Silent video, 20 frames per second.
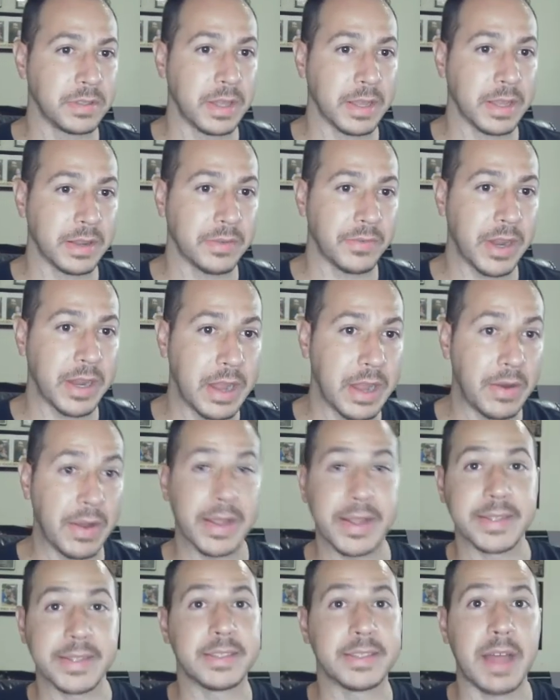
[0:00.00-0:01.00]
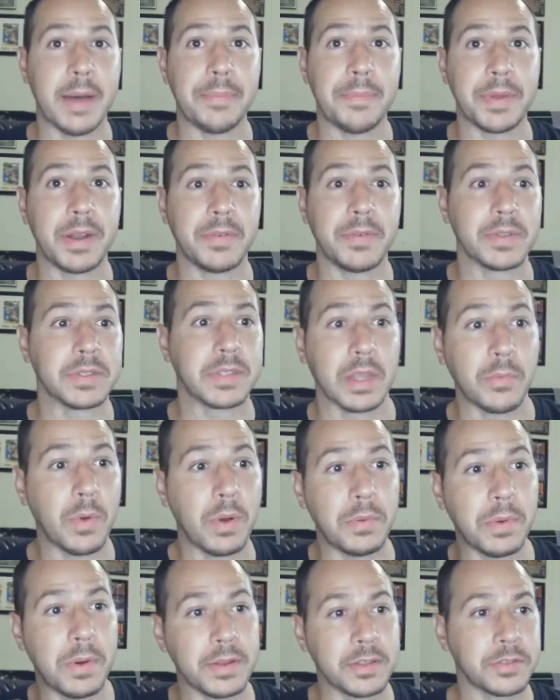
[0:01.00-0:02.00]
So like right now I can stop it. I was like,
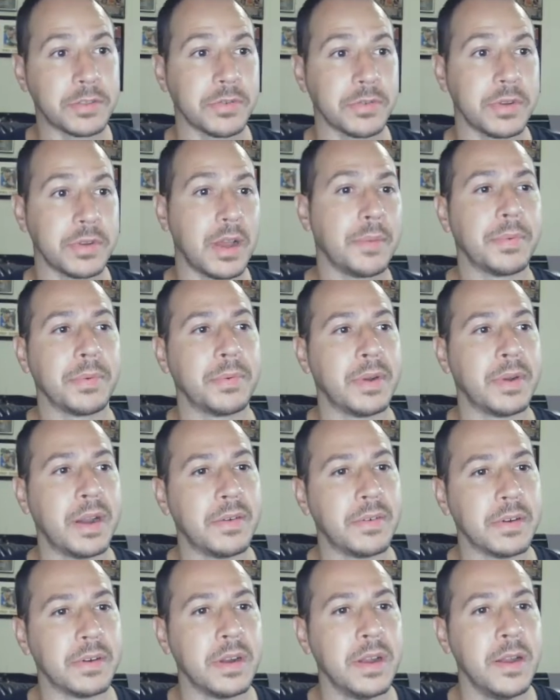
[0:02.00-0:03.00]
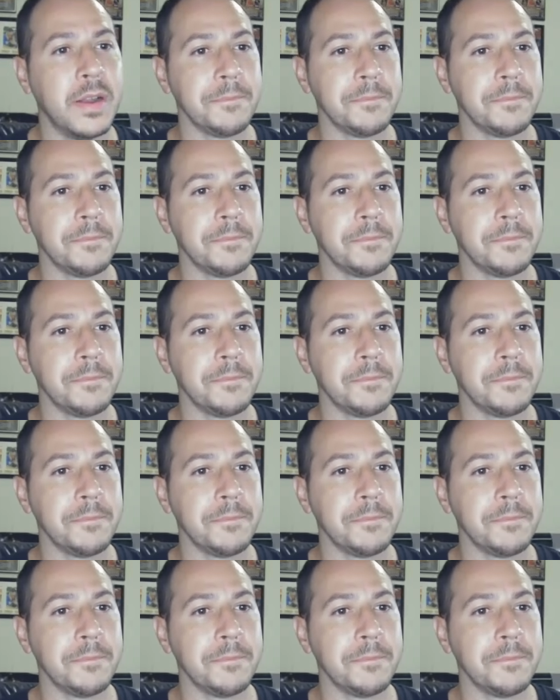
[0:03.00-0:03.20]
whoa, well I screwed up or whatever.